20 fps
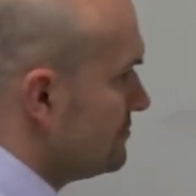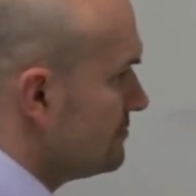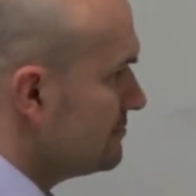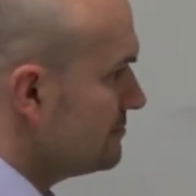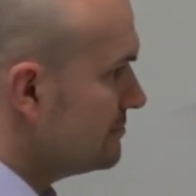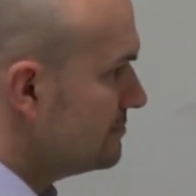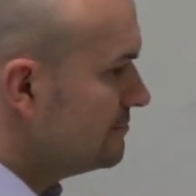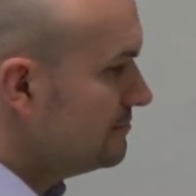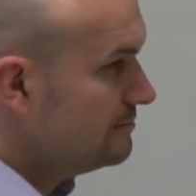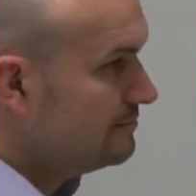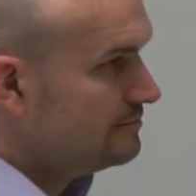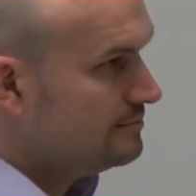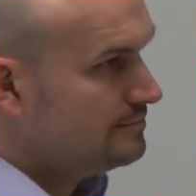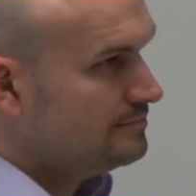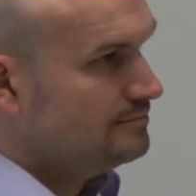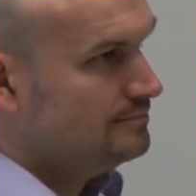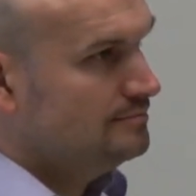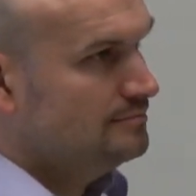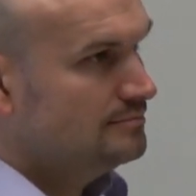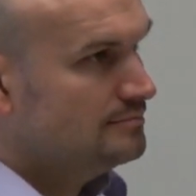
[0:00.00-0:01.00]

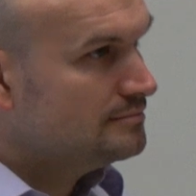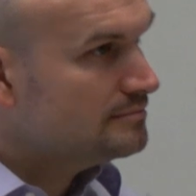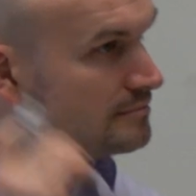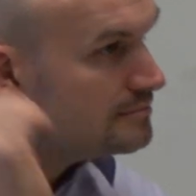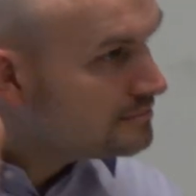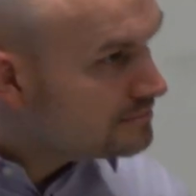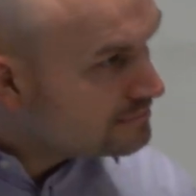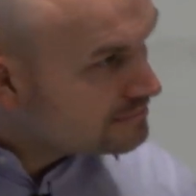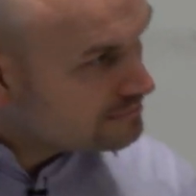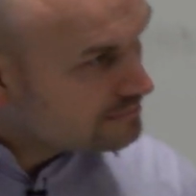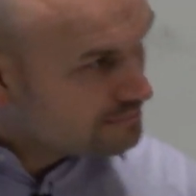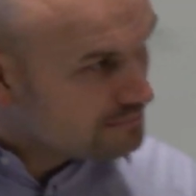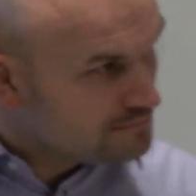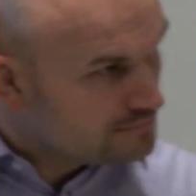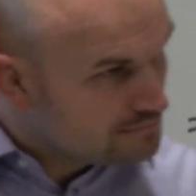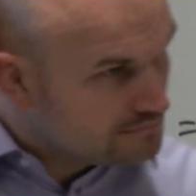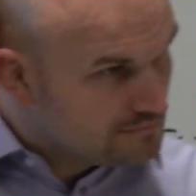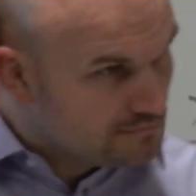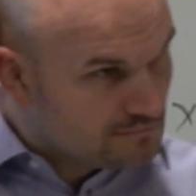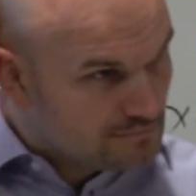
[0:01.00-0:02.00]

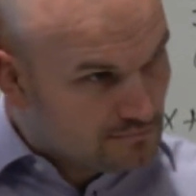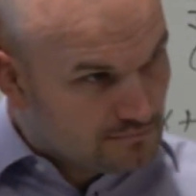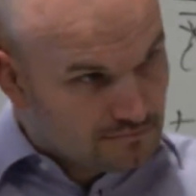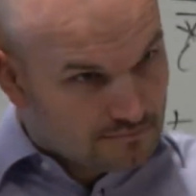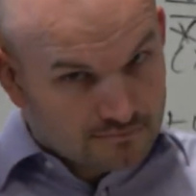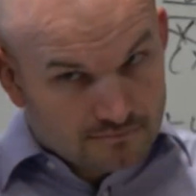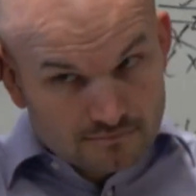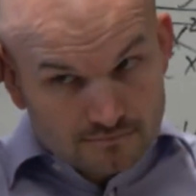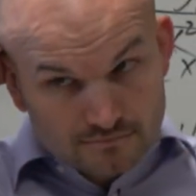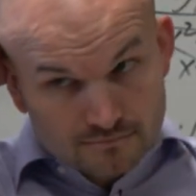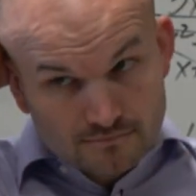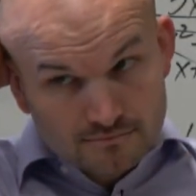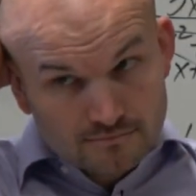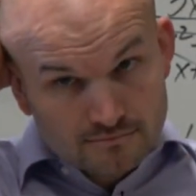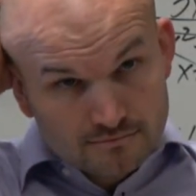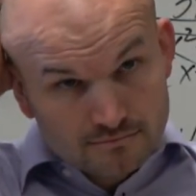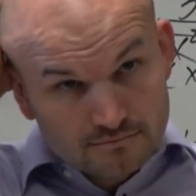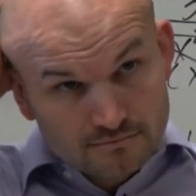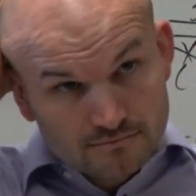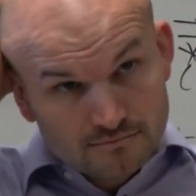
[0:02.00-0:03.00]

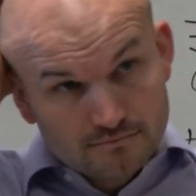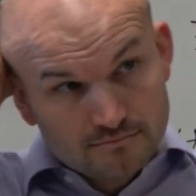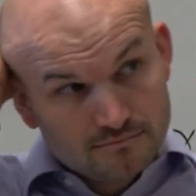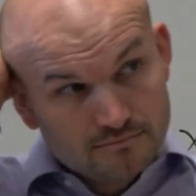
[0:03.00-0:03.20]
No one is speaking in this clip.